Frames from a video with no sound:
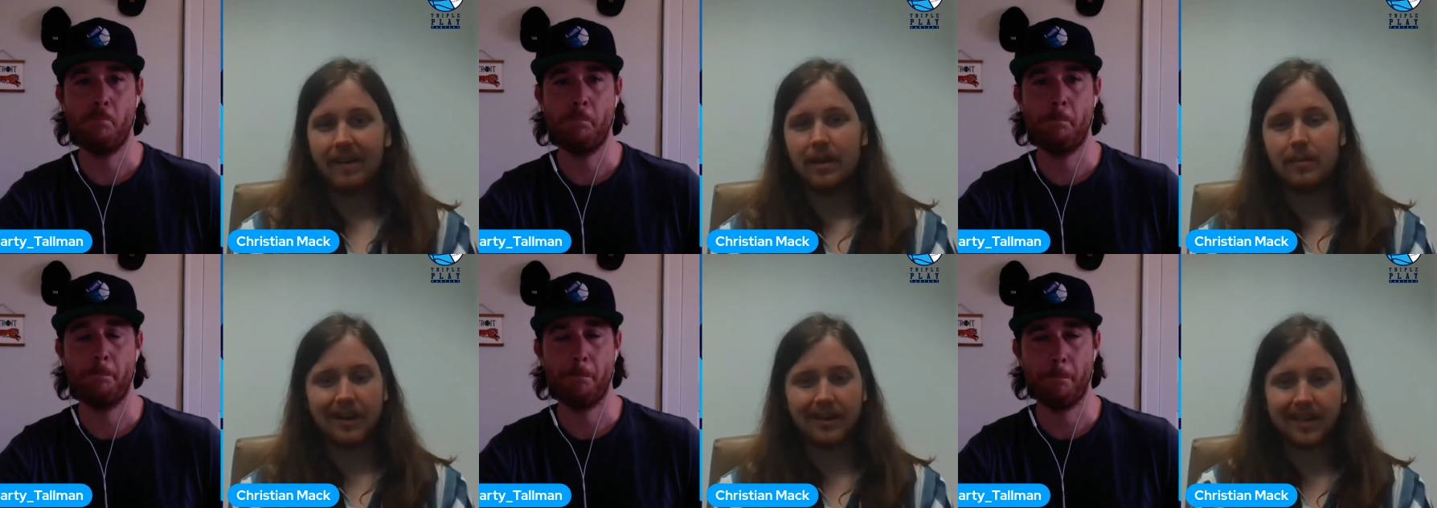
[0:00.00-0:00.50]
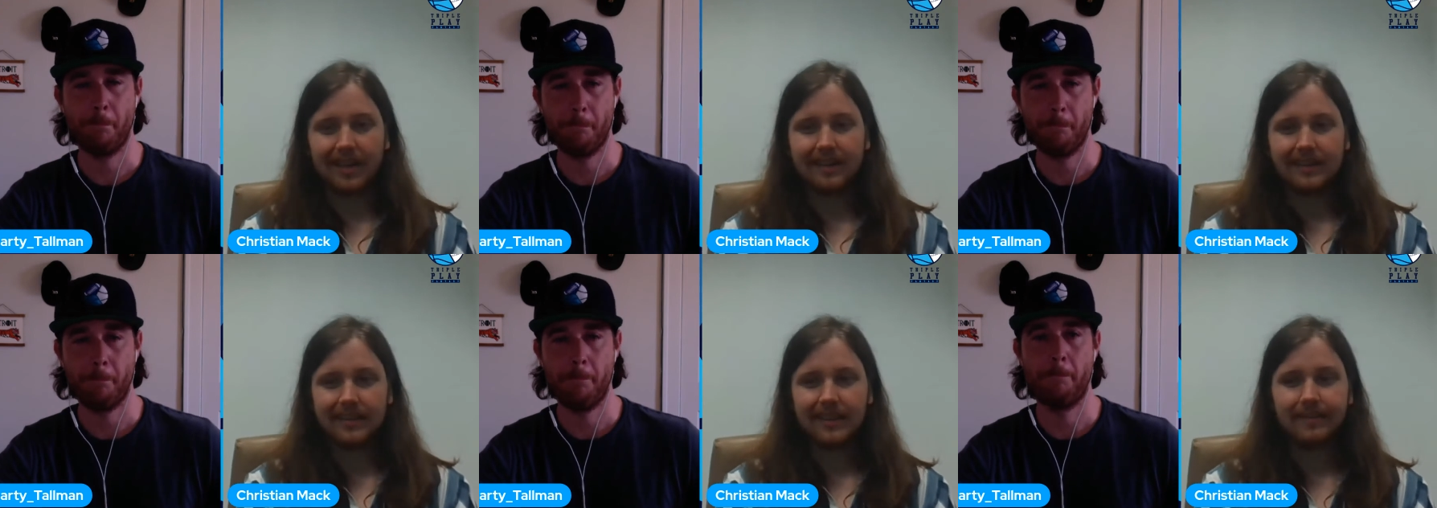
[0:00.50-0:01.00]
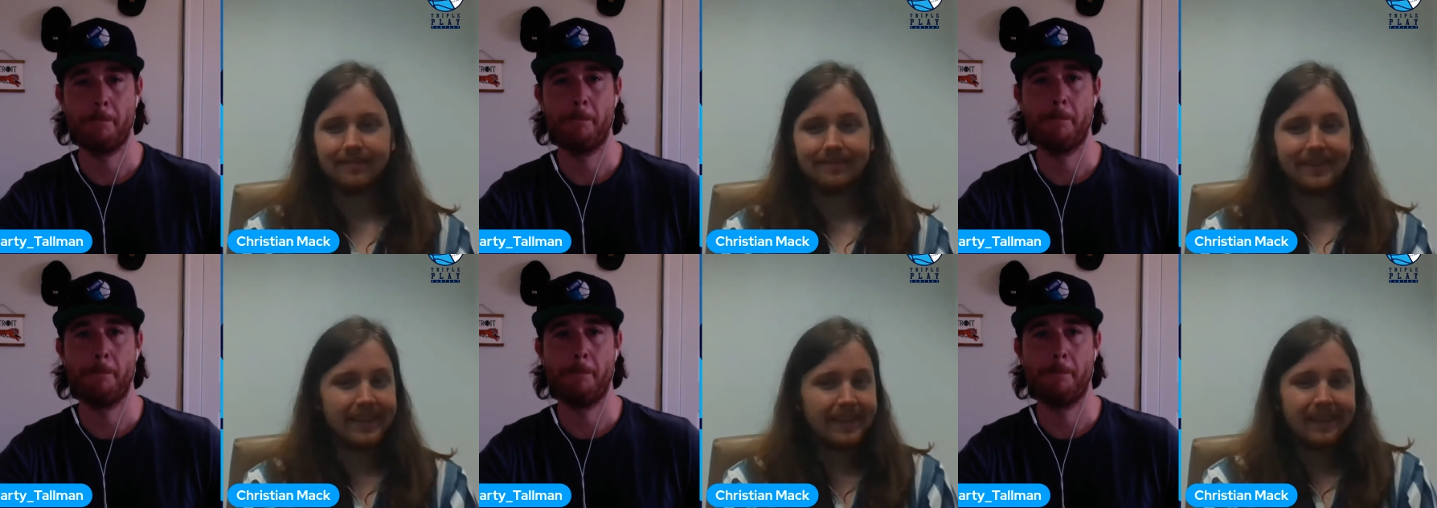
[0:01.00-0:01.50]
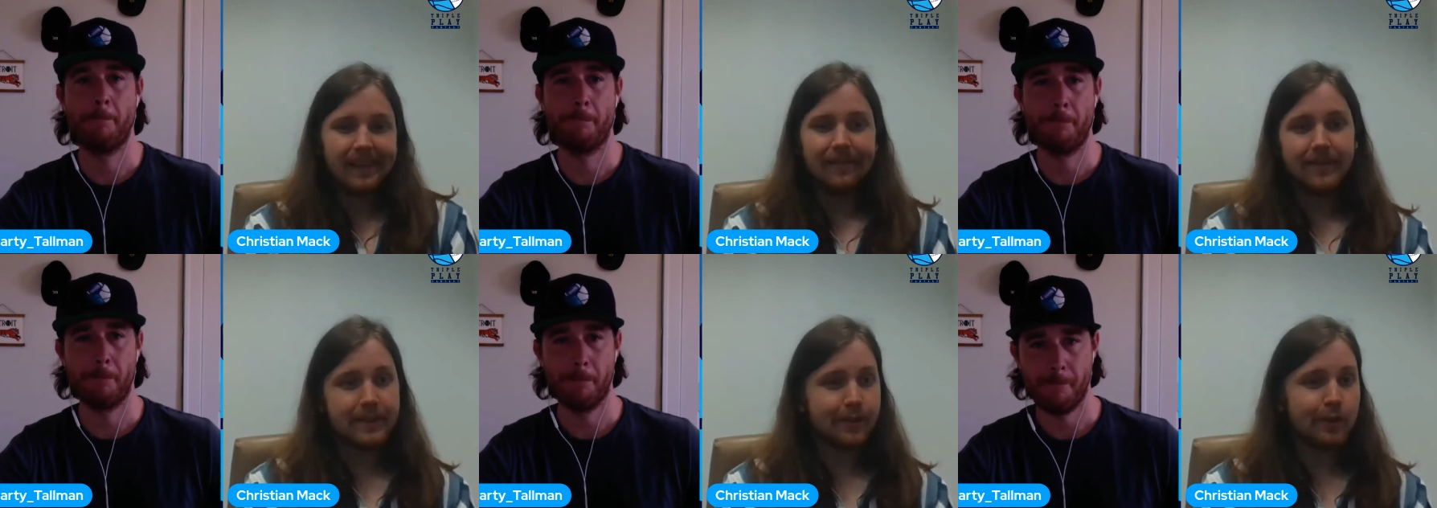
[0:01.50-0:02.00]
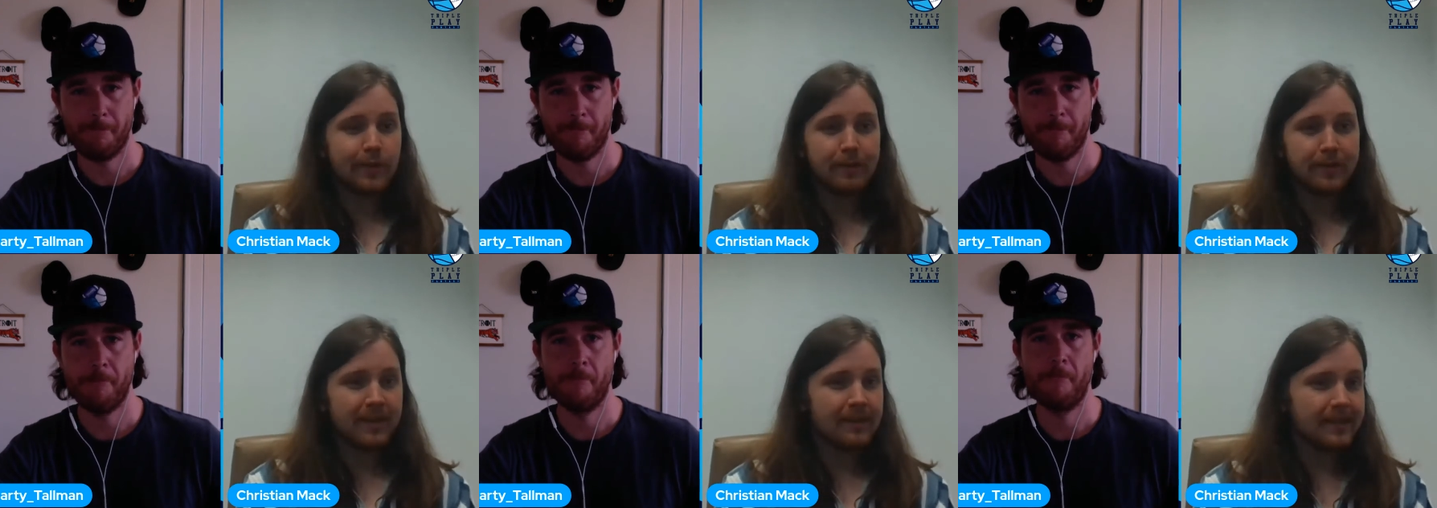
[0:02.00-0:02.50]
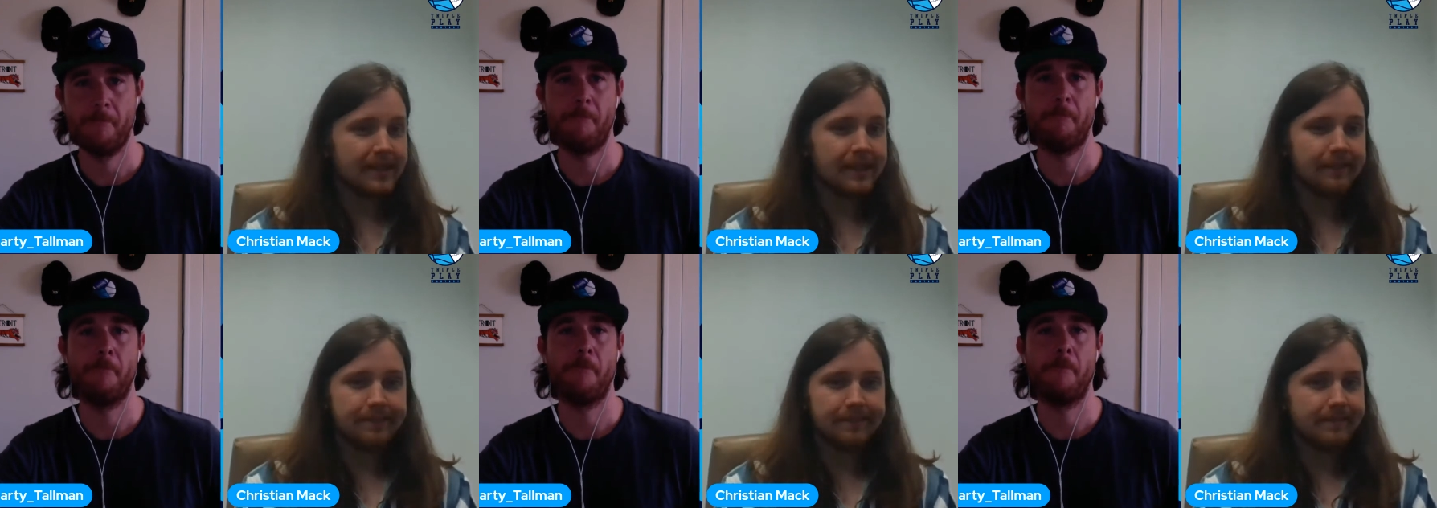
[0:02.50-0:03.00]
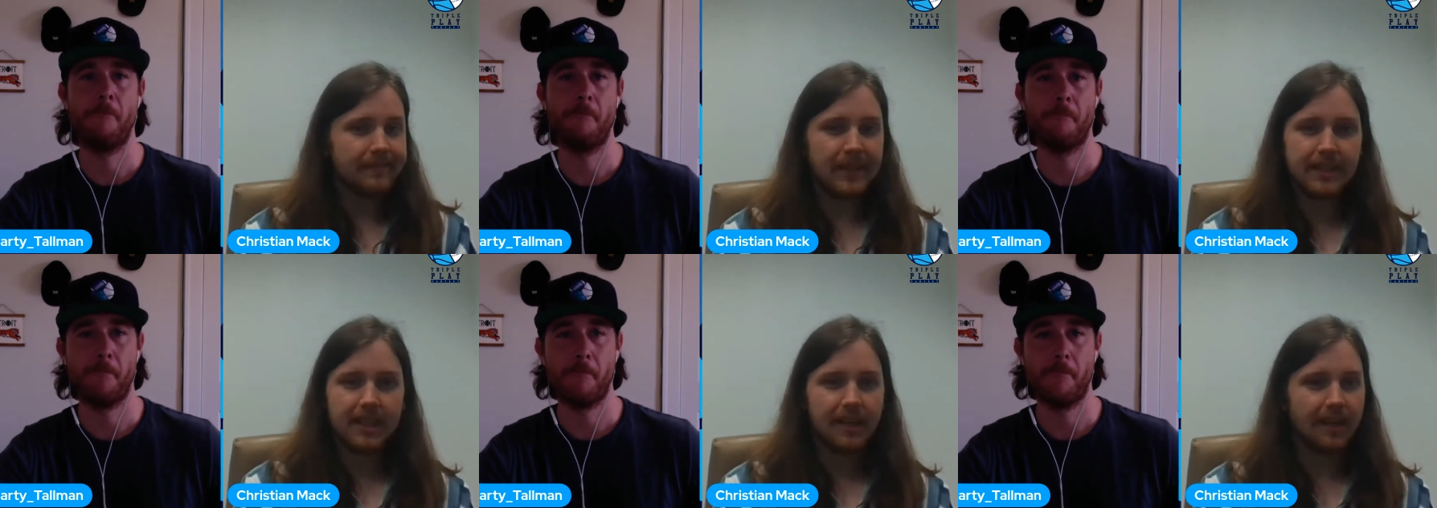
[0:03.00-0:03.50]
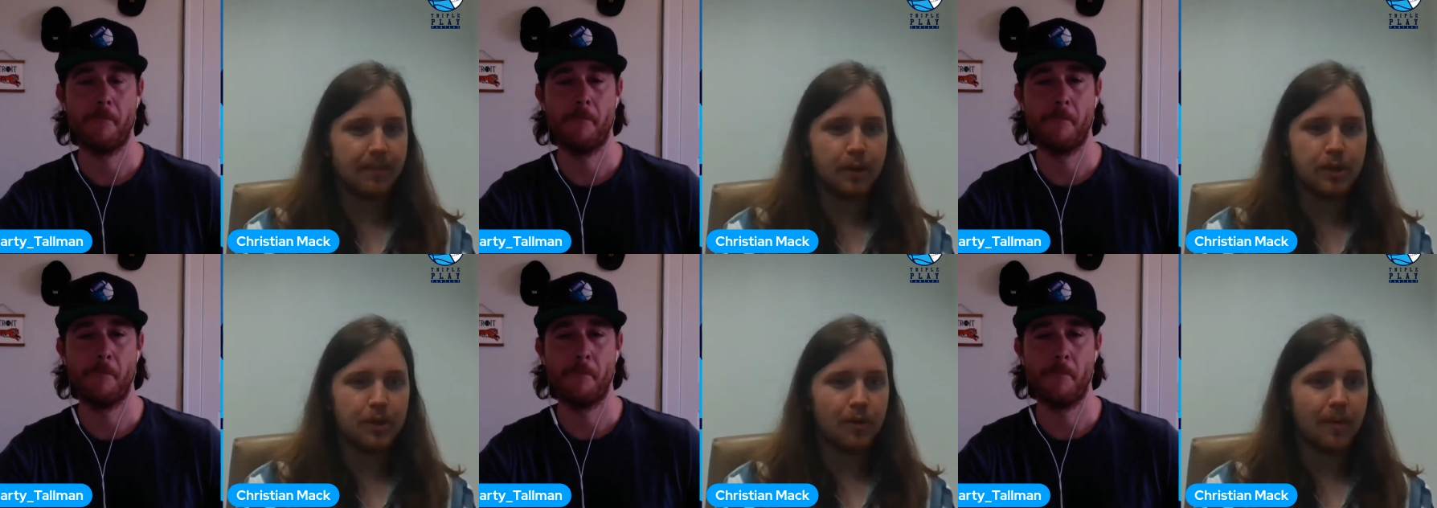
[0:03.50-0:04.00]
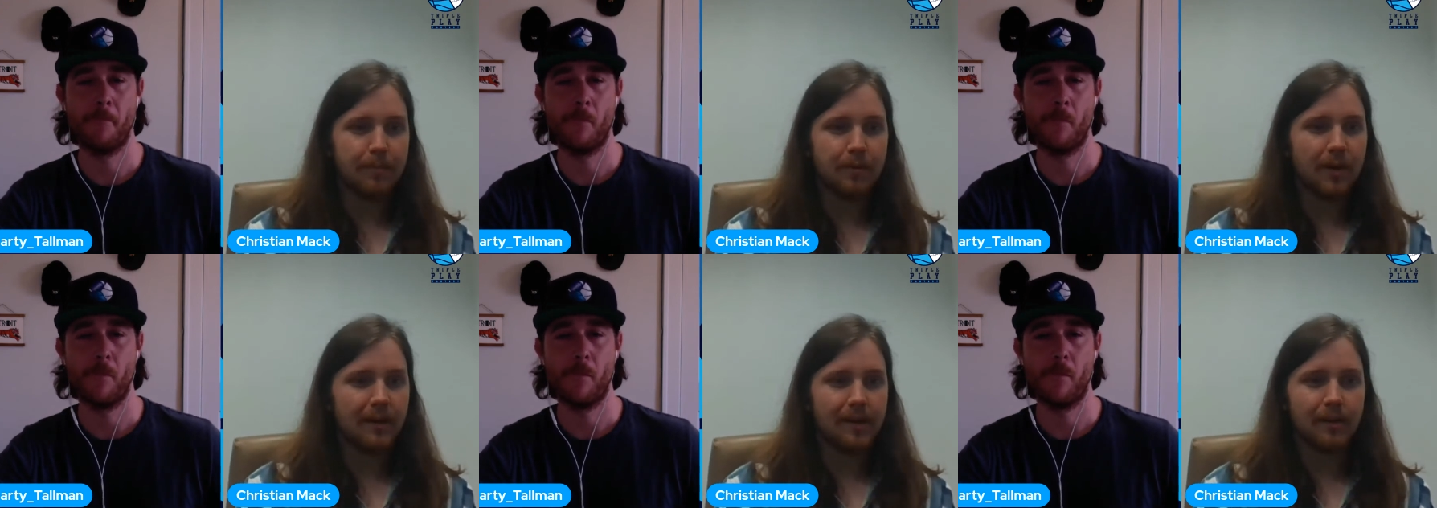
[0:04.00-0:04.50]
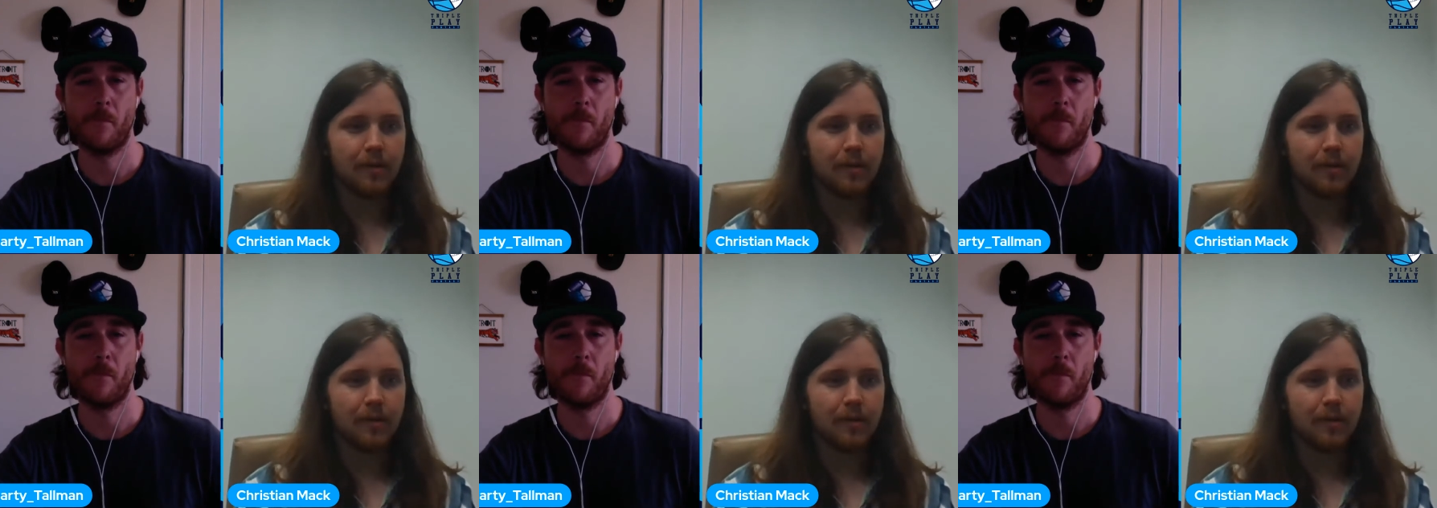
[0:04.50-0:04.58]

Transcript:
Speaker 1: got him in a dynasty. If it's no BP league, he's going to put you up around